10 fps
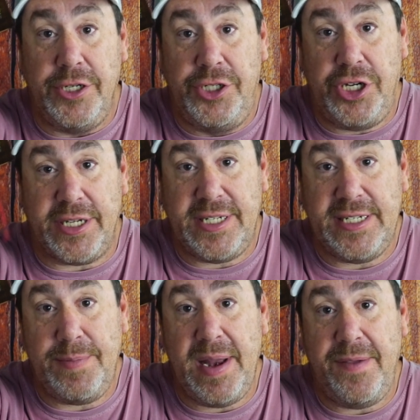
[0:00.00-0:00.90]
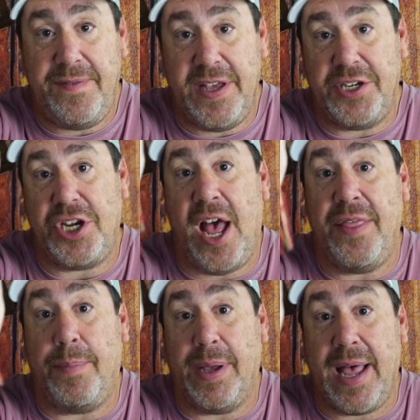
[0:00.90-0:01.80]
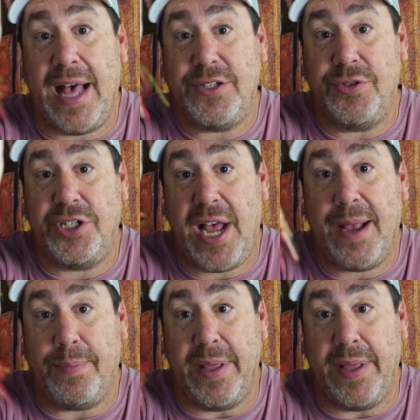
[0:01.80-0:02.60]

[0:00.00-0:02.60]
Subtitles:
just as many fish on the Picasso Shock